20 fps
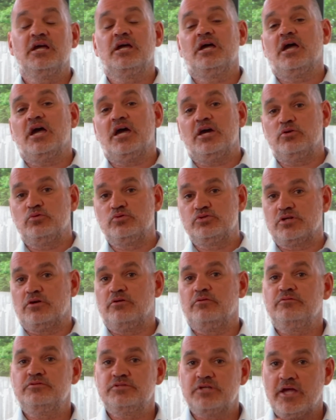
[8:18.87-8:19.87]
And also
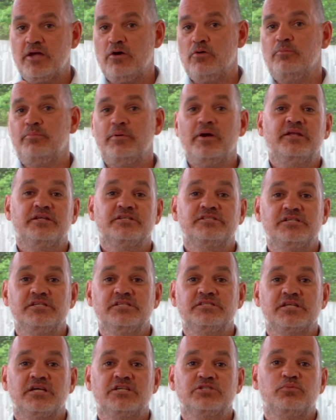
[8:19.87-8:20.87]
to help and assist
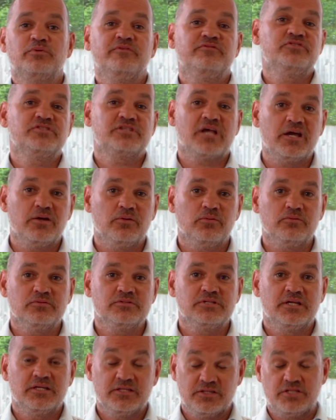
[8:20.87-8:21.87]
us with sales,
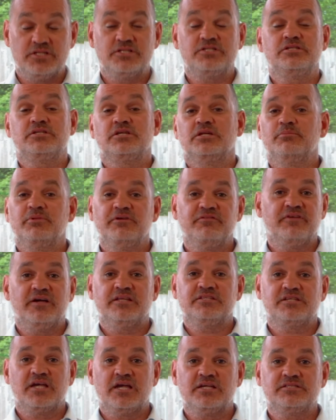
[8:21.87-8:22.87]
this is going to be
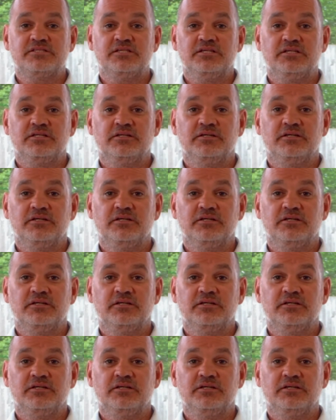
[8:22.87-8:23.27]
fantastic.